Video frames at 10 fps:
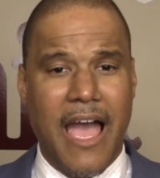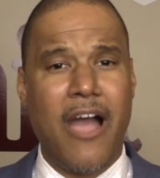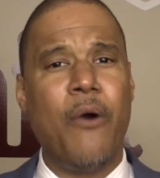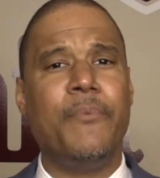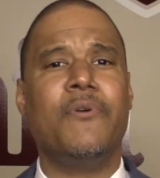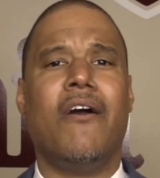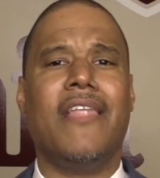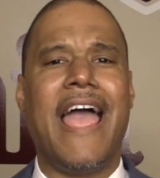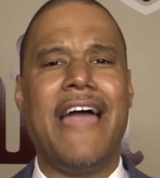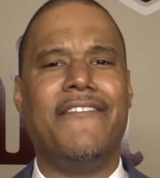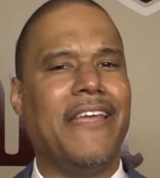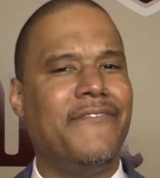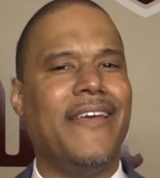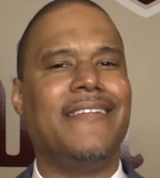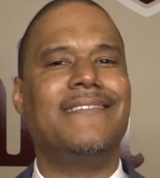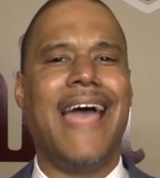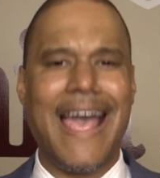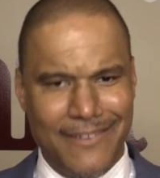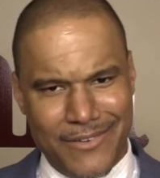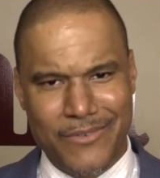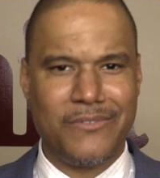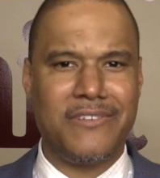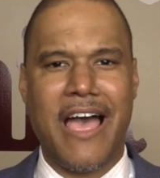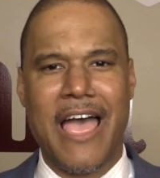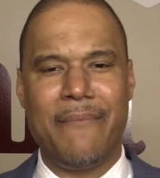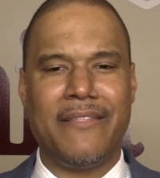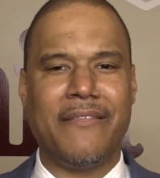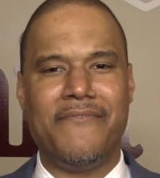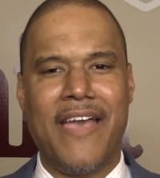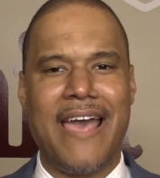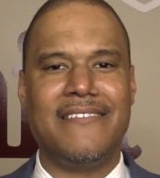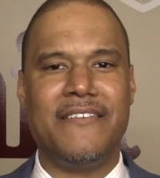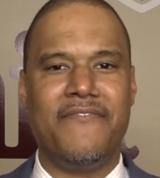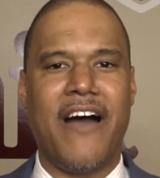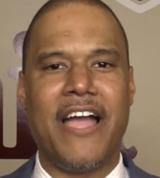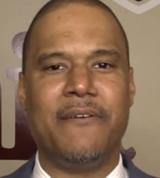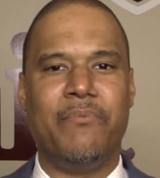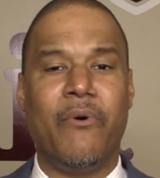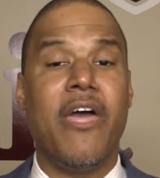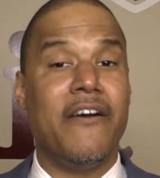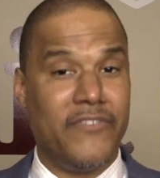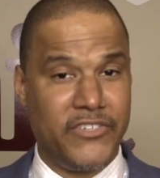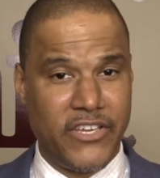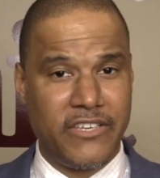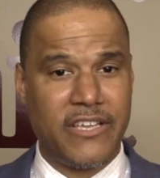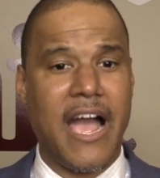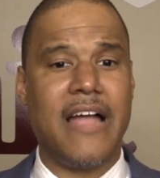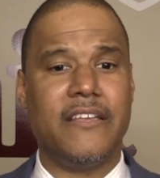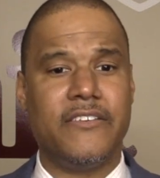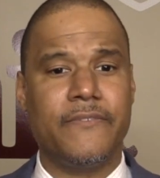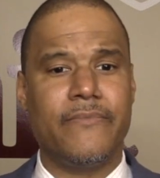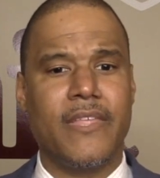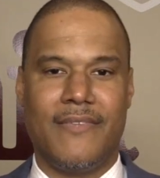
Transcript: I hope you all are having a fantastical time at the vastly viable Virginia College.